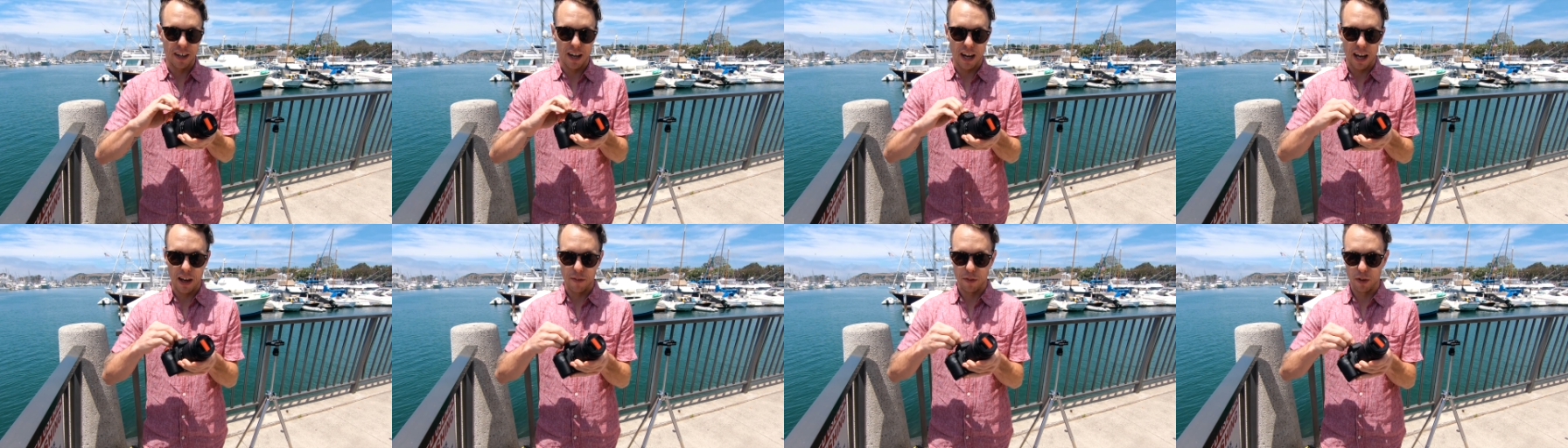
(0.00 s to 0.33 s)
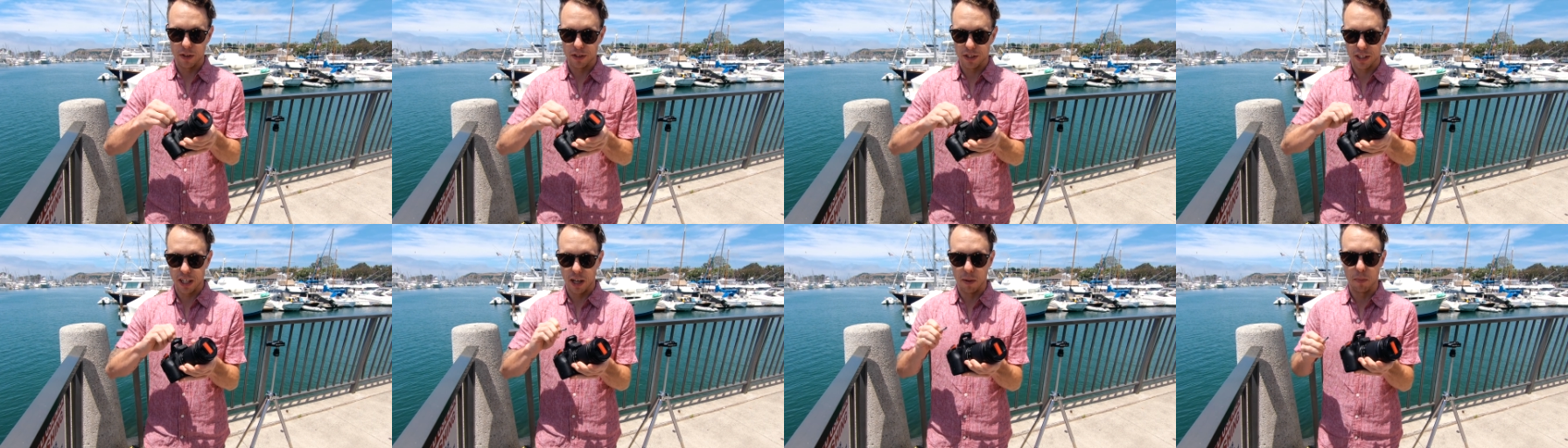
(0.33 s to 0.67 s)
I have it
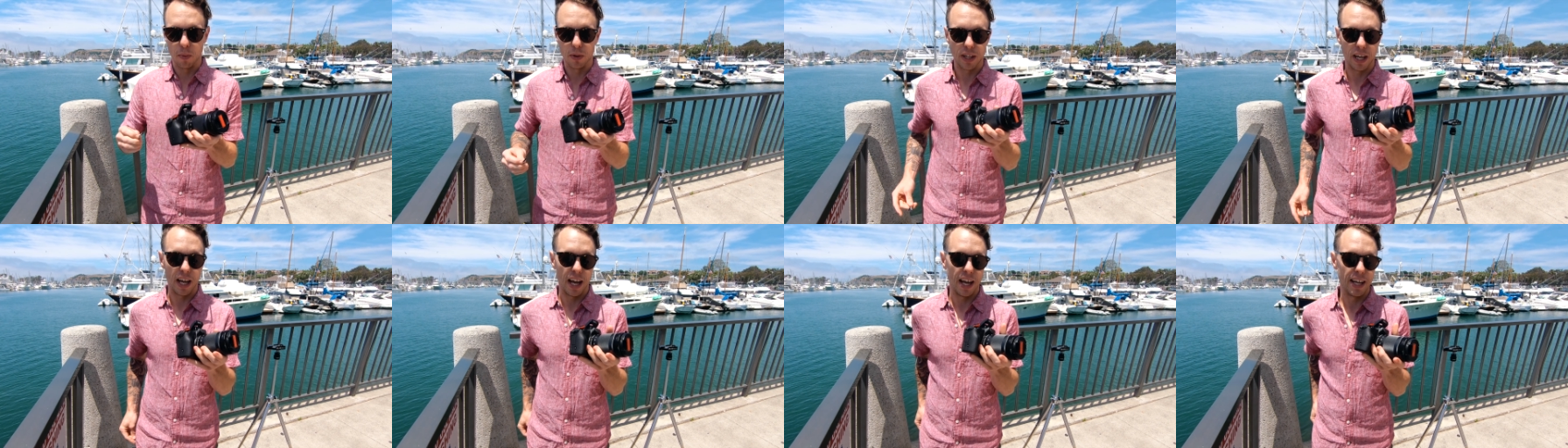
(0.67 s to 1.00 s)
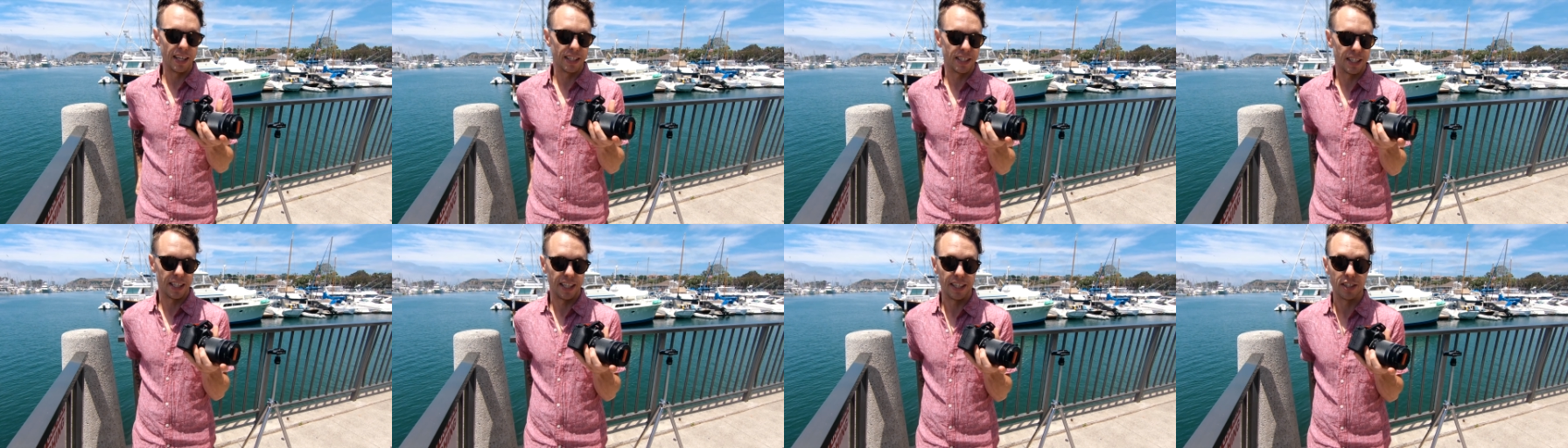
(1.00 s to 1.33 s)
set up with the
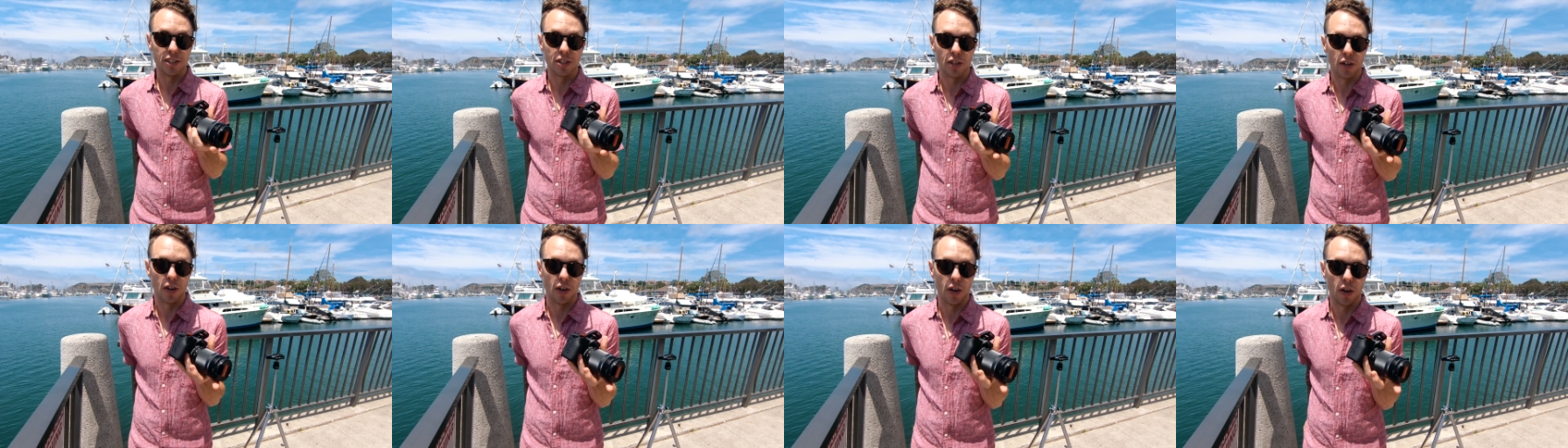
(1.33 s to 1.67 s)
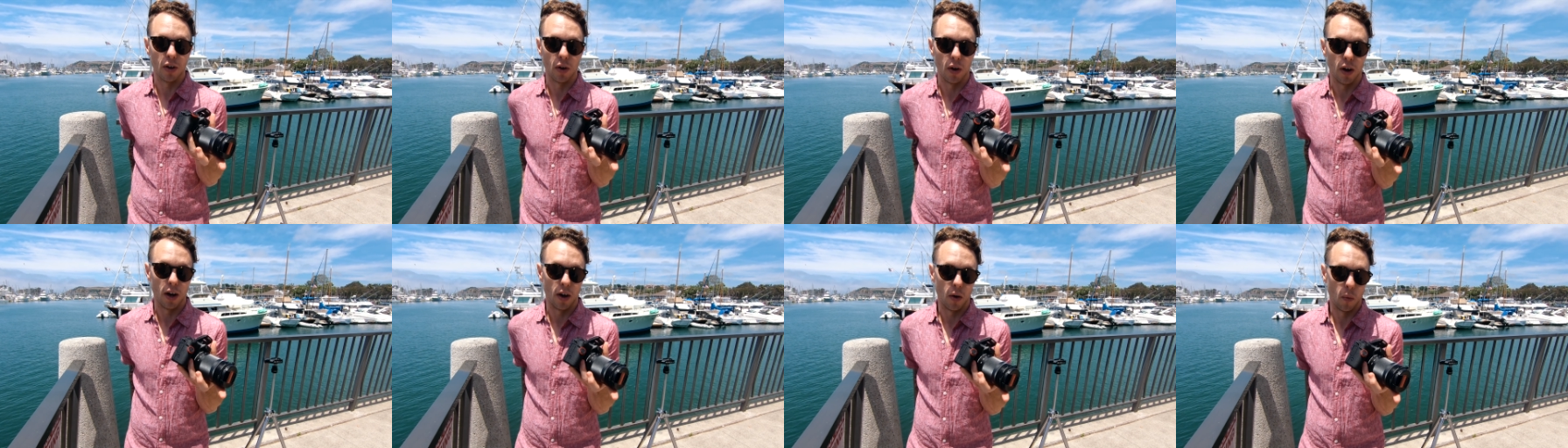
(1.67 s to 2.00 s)
eighteen
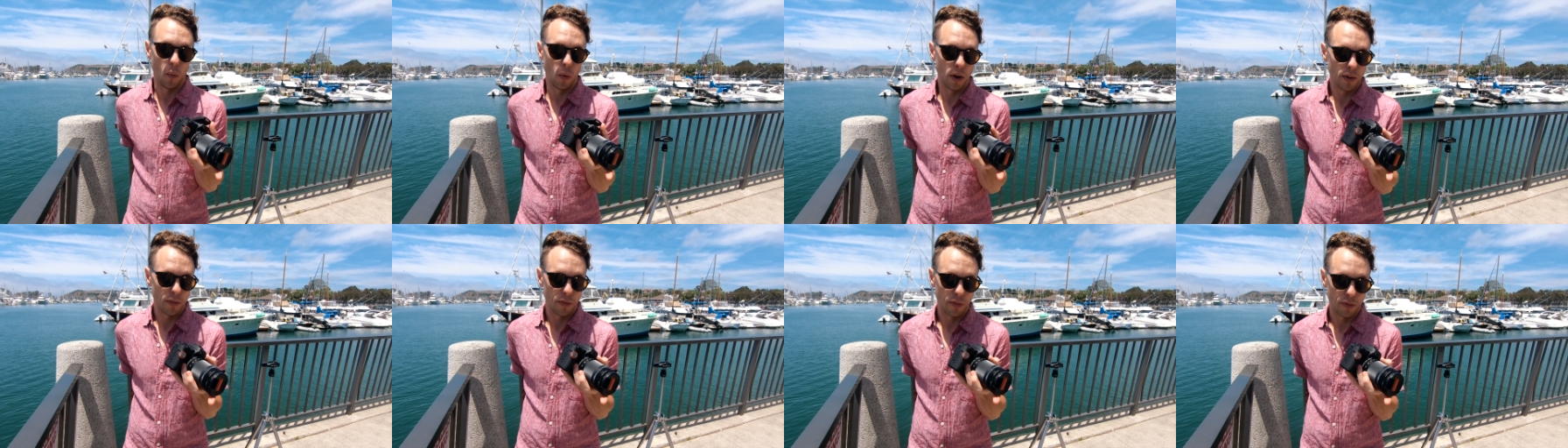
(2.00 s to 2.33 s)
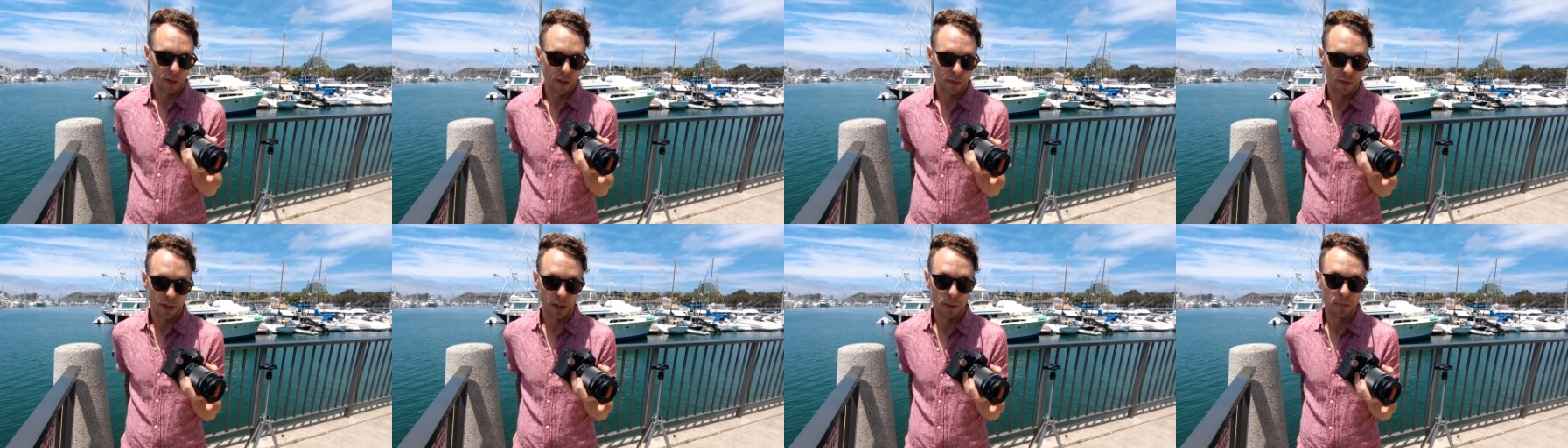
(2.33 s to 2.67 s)
to one
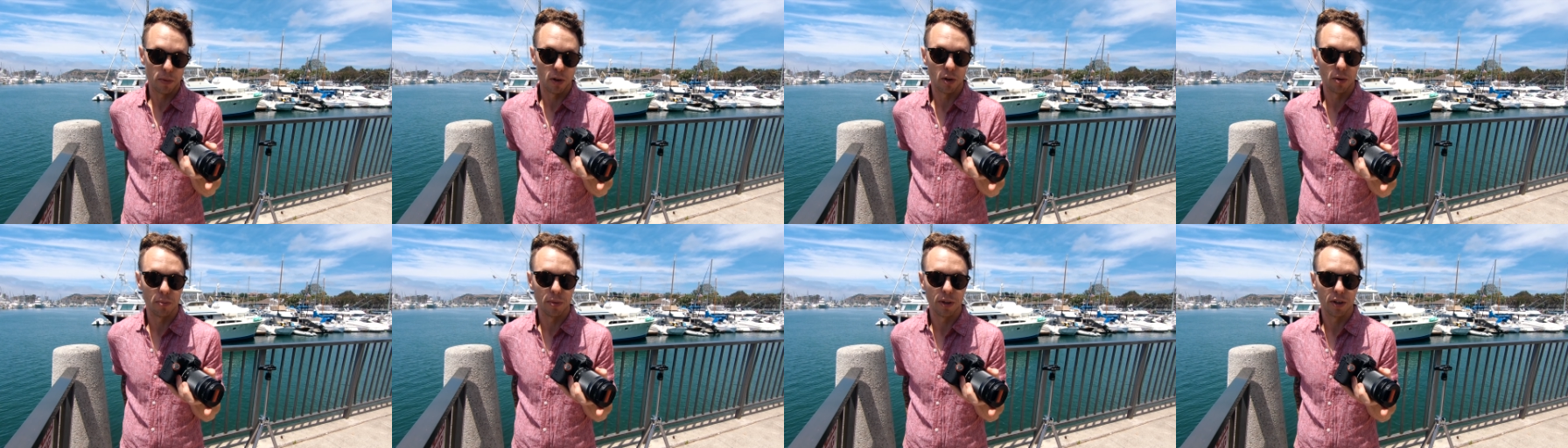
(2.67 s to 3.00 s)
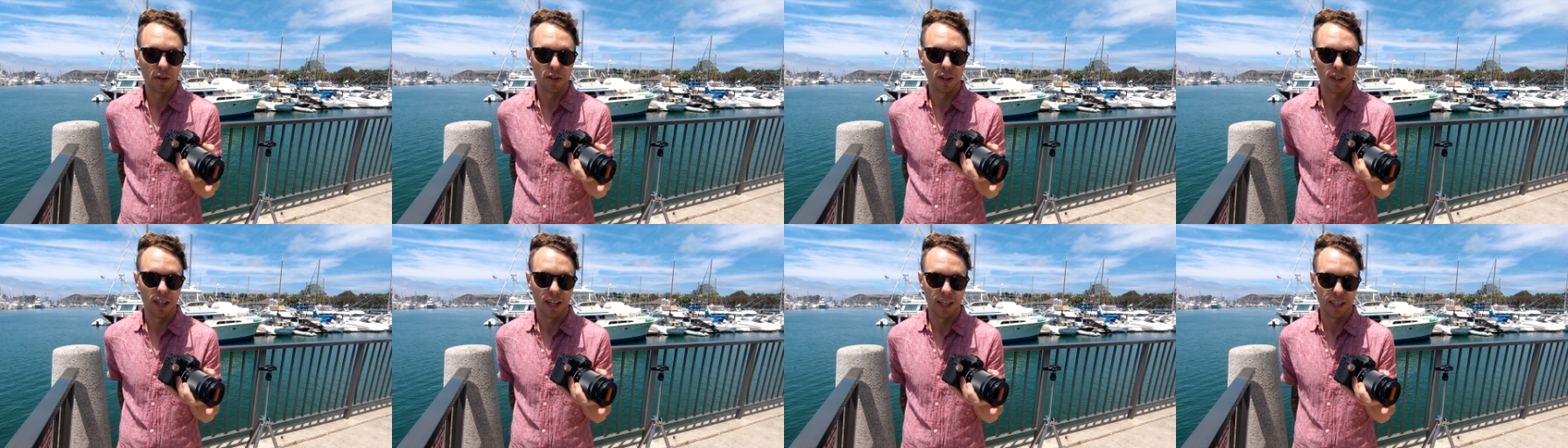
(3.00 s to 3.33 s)
fifty
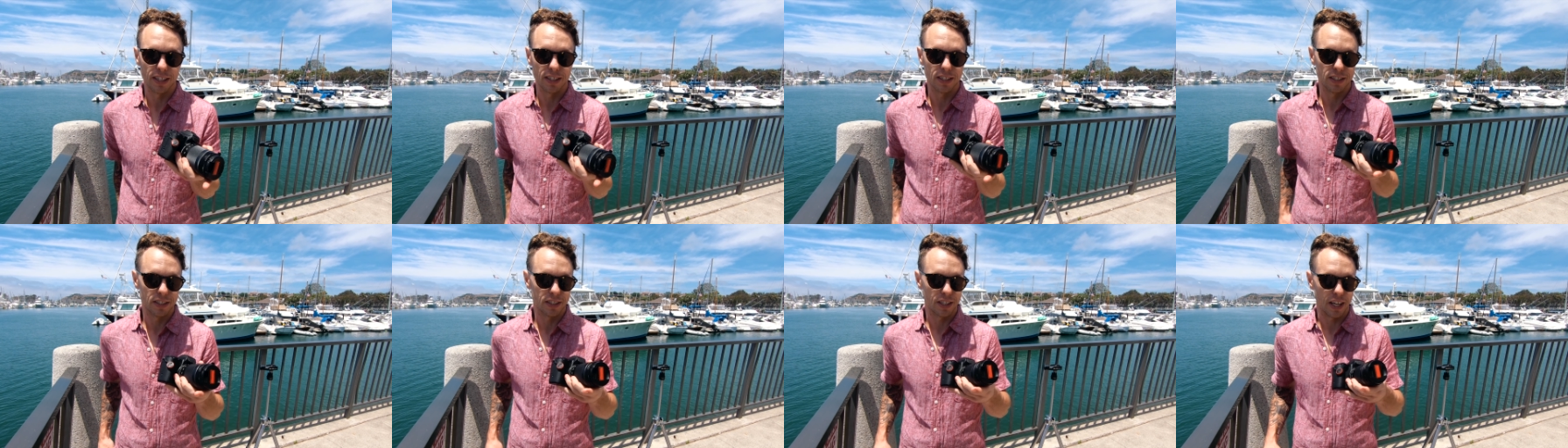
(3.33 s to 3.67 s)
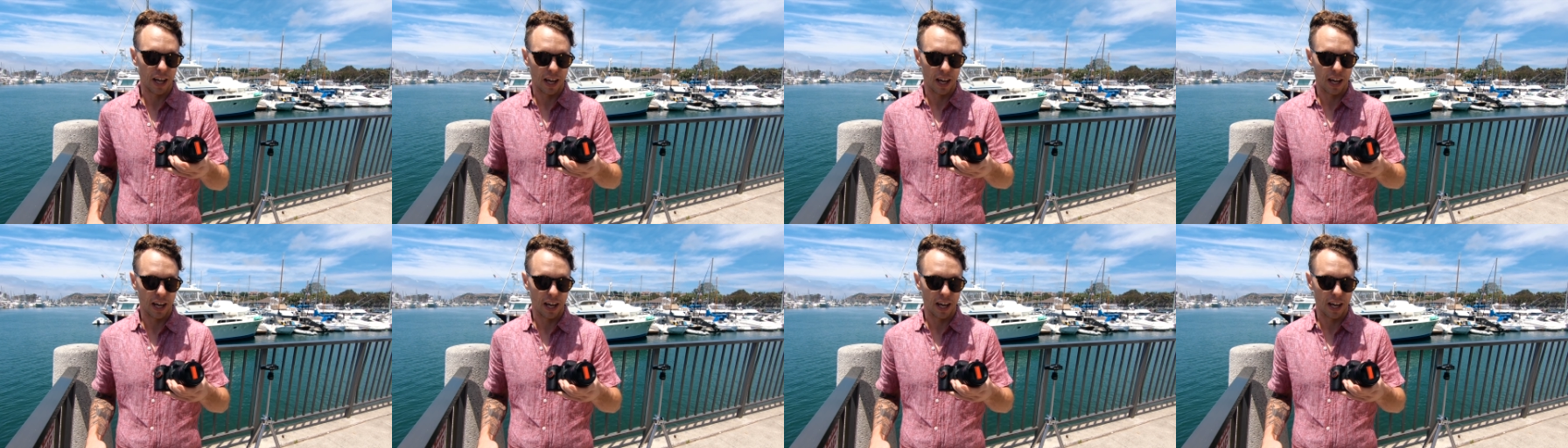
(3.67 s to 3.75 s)
millimeter lens,